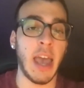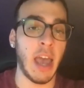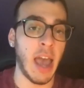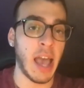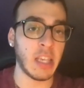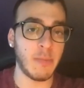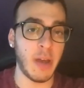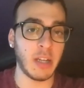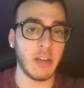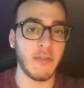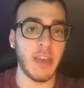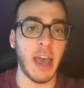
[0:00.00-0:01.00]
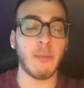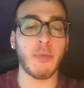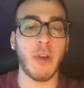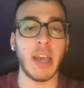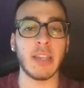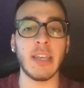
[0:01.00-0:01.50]
aspect of that
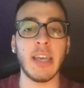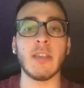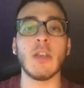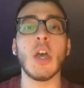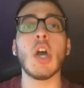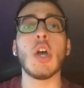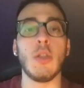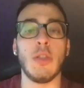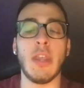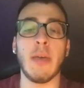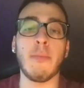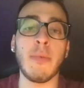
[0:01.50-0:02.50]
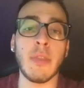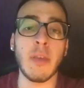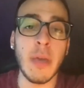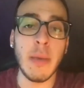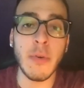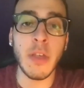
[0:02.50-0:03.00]
price is the
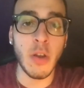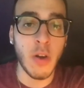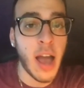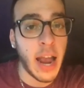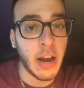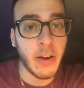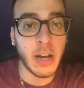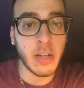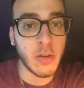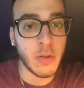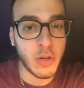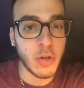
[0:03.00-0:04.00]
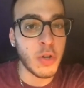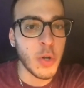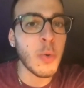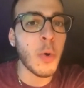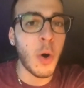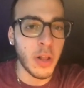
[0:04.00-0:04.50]
people that you're hiring to
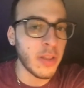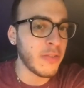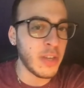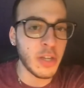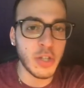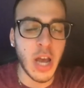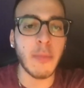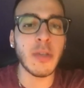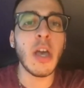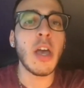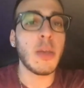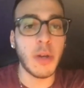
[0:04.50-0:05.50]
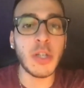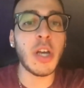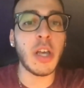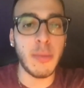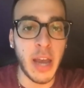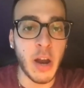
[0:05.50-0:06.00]
do all of these jobs, especially on
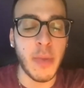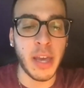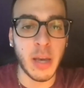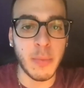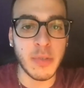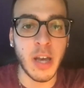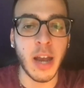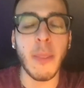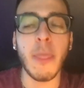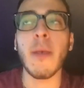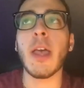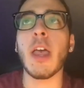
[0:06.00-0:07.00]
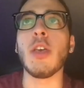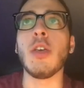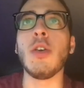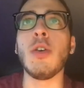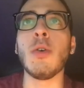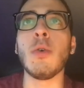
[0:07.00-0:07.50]
the hair and makeup side.
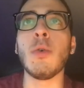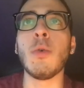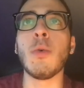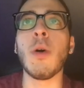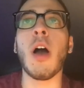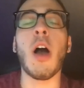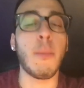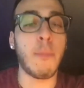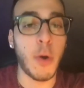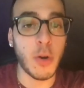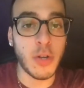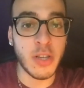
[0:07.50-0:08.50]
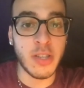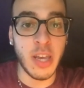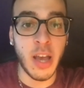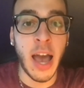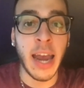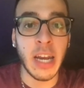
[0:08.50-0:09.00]
You are purchasing
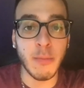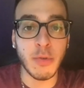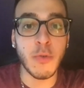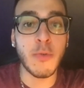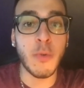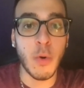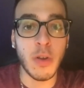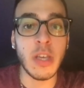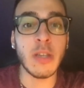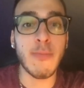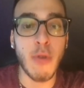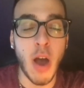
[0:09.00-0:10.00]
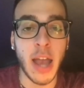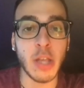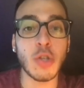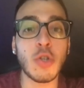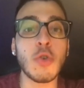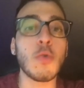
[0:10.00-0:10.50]
items for these brides
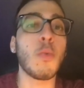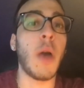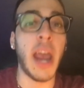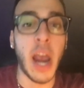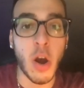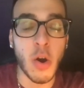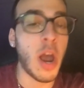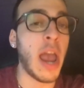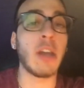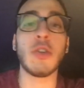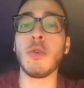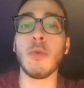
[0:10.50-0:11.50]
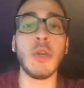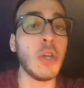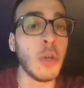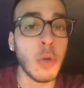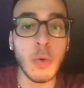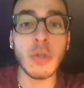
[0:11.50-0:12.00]
to wear and to
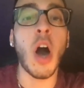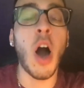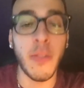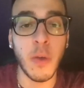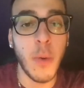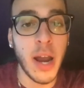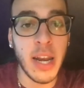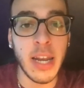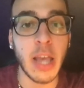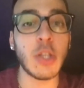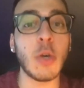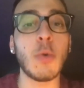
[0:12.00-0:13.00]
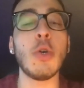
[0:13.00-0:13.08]
use on the wedding day. So